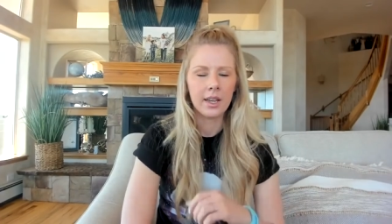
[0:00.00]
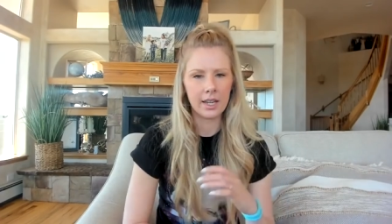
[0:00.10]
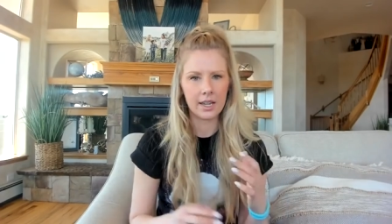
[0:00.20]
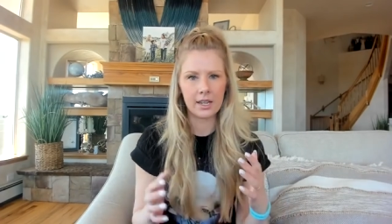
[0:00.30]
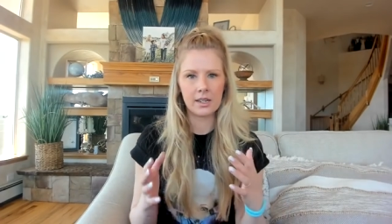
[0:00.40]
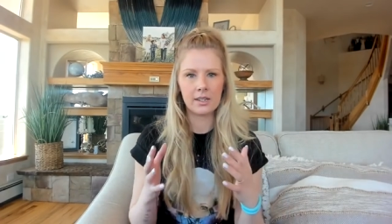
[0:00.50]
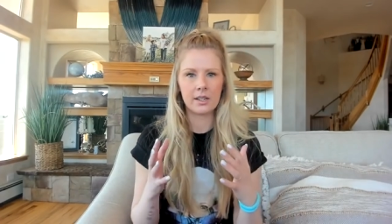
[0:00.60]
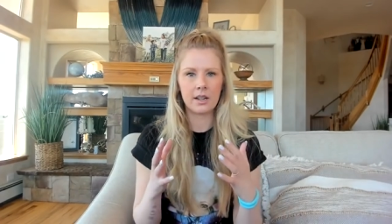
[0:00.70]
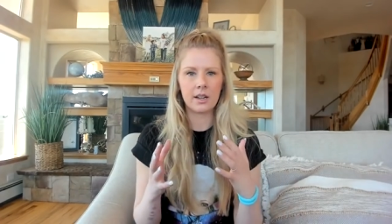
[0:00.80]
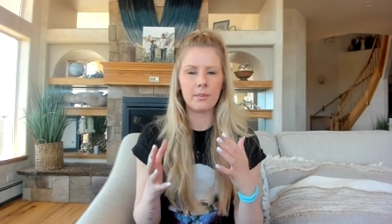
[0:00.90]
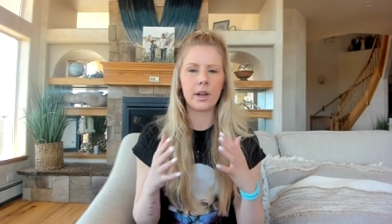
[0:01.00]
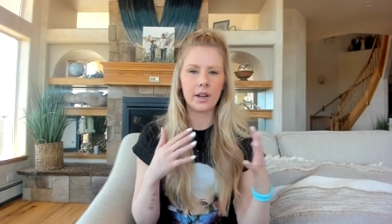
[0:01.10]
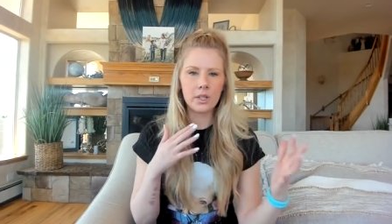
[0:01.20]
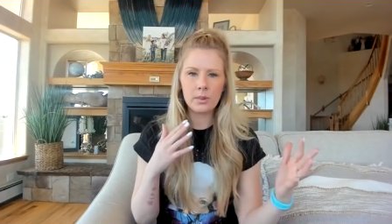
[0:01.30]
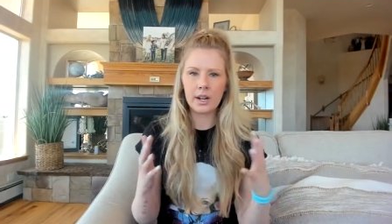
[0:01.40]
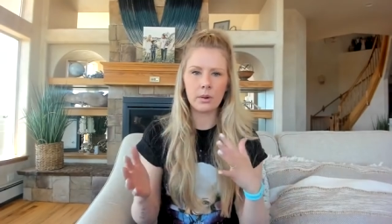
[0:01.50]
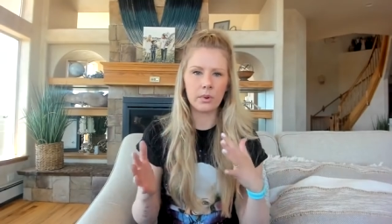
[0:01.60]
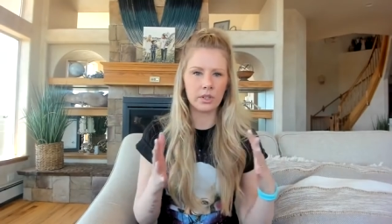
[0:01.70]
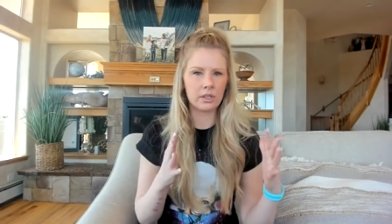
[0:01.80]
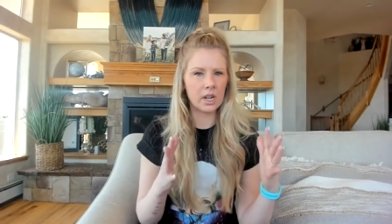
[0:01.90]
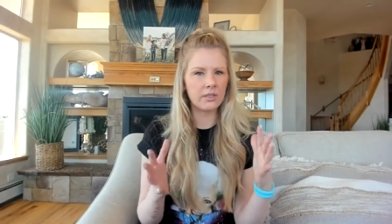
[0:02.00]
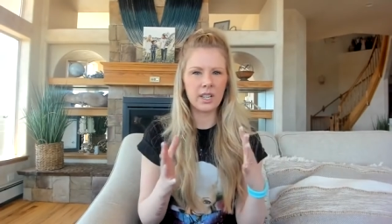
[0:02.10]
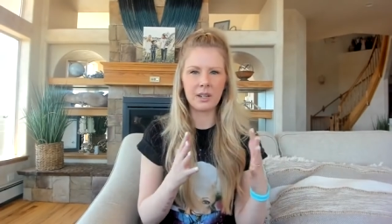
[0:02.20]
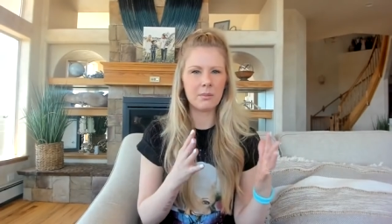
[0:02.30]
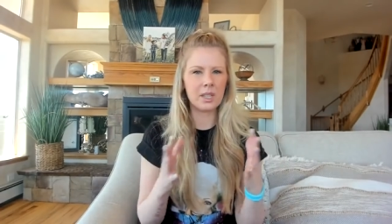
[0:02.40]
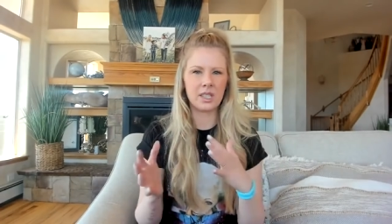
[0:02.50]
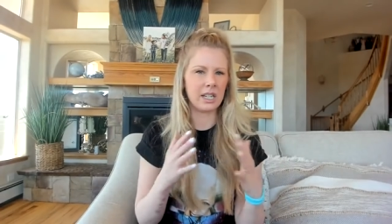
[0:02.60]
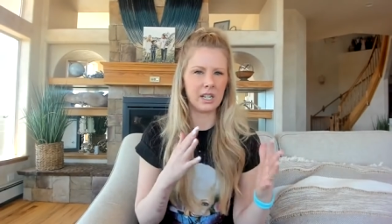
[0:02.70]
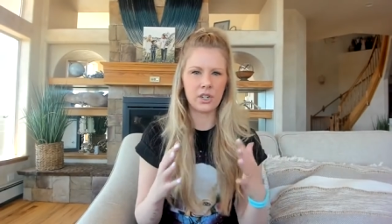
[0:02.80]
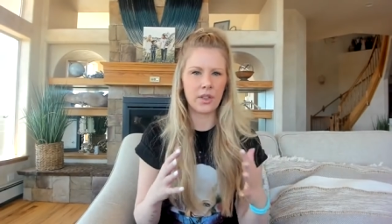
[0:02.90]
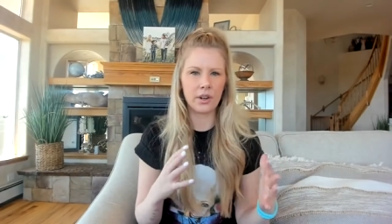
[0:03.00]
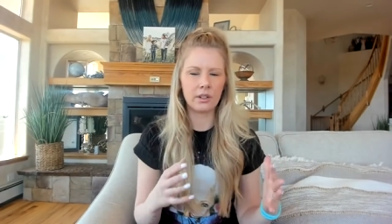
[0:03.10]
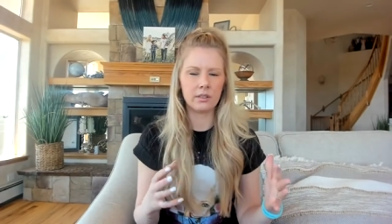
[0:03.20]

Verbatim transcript: and um, my husband and I were just kind of like missing each other.